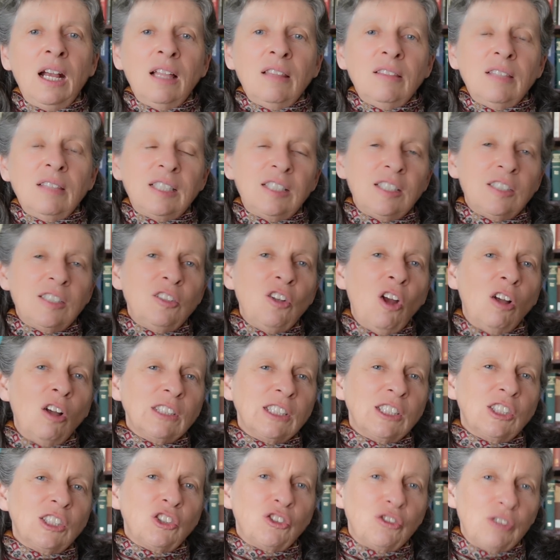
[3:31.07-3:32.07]
This is not
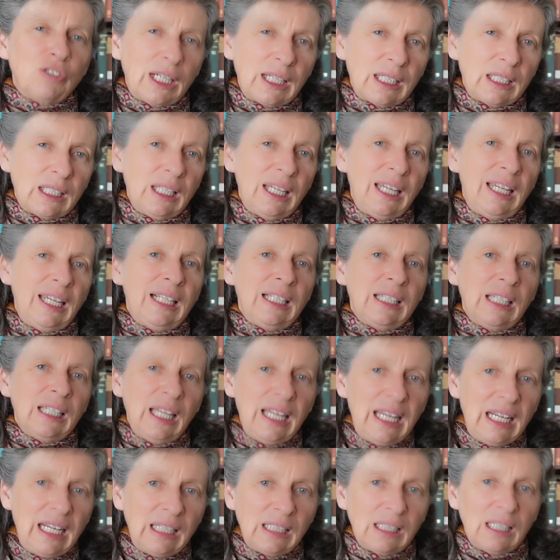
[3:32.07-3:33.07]
strictly
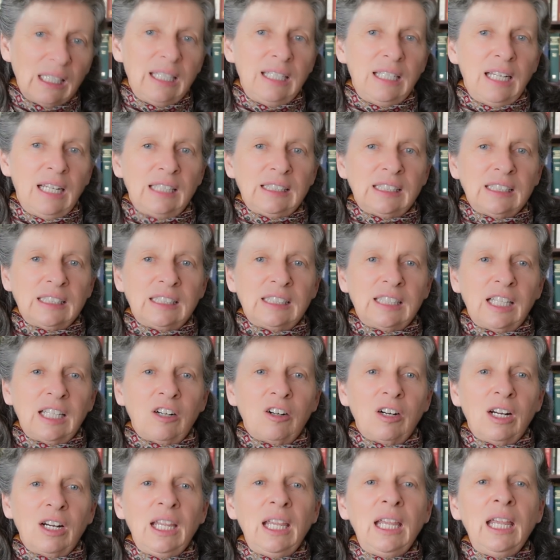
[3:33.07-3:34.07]
legally
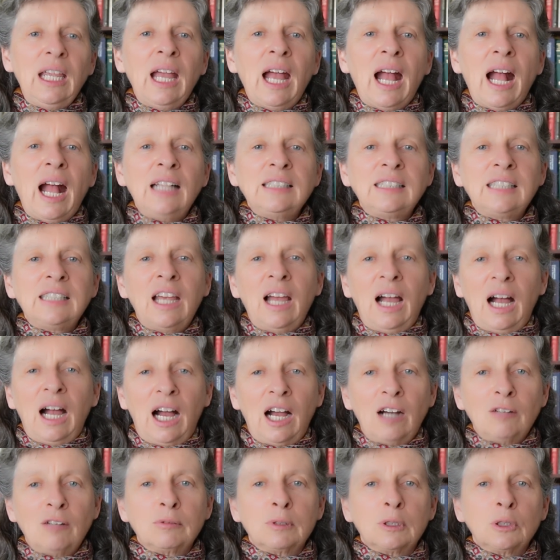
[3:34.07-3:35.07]
necessary, as there
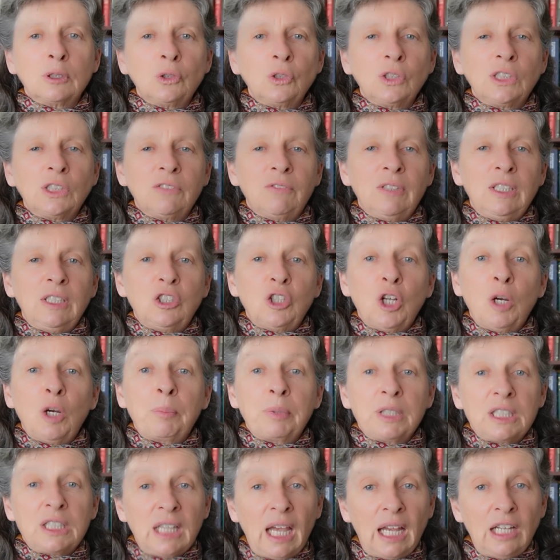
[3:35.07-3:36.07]
are rules of
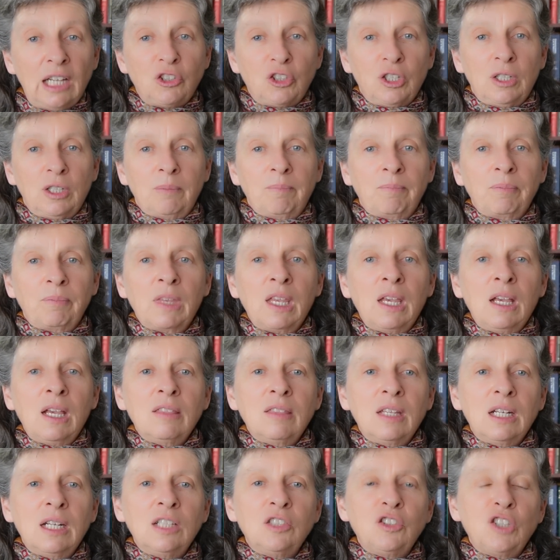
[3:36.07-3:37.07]
interpretation
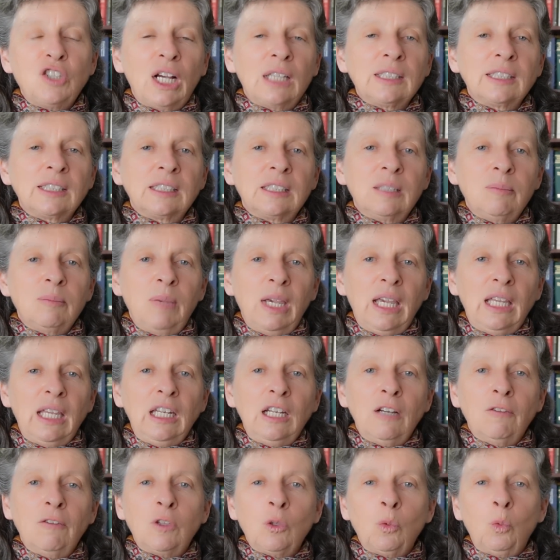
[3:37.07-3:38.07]
that adjust the
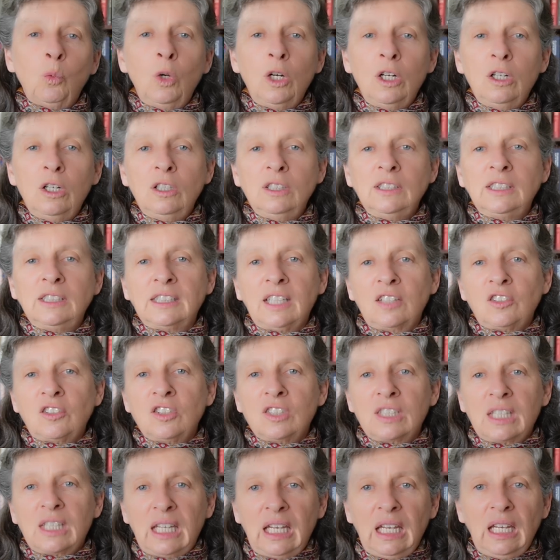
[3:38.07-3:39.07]
meaning of the words such
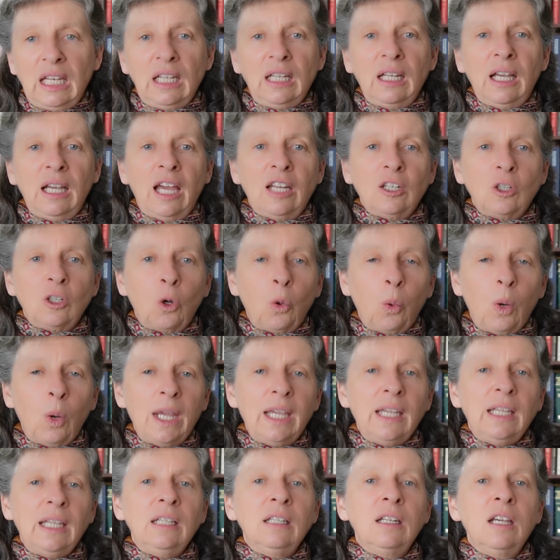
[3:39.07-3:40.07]
as King and
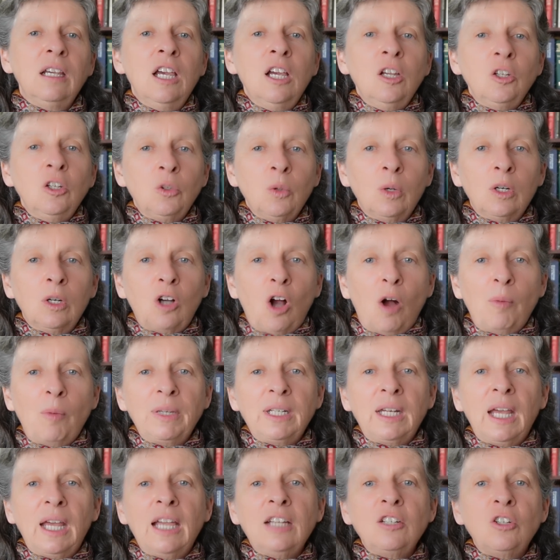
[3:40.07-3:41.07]
Queen to
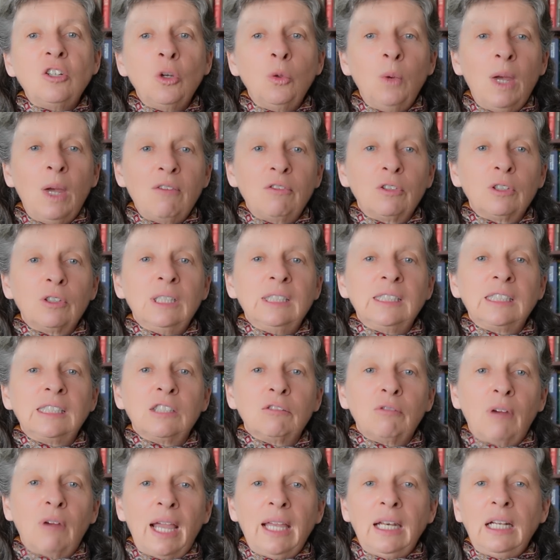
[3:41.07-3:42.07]
accommodate whoever is the
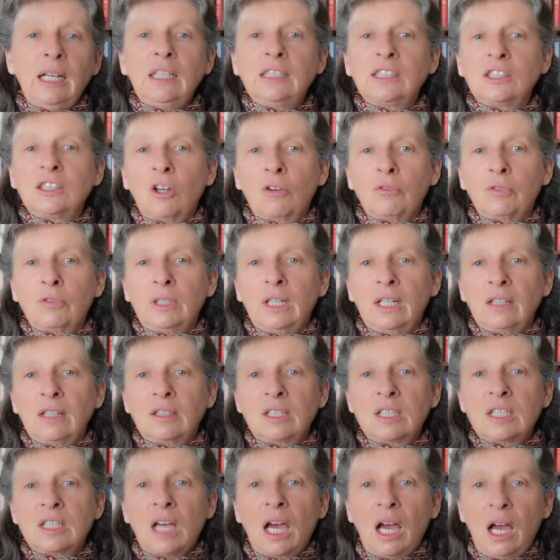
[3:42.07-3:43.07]
reigning sovereign at the
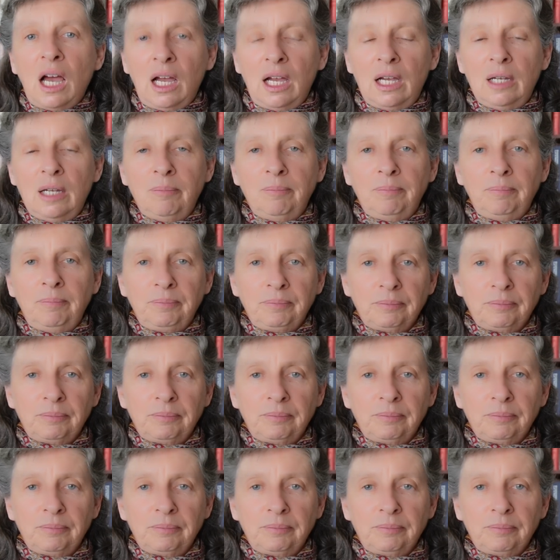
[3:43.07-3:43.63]
time.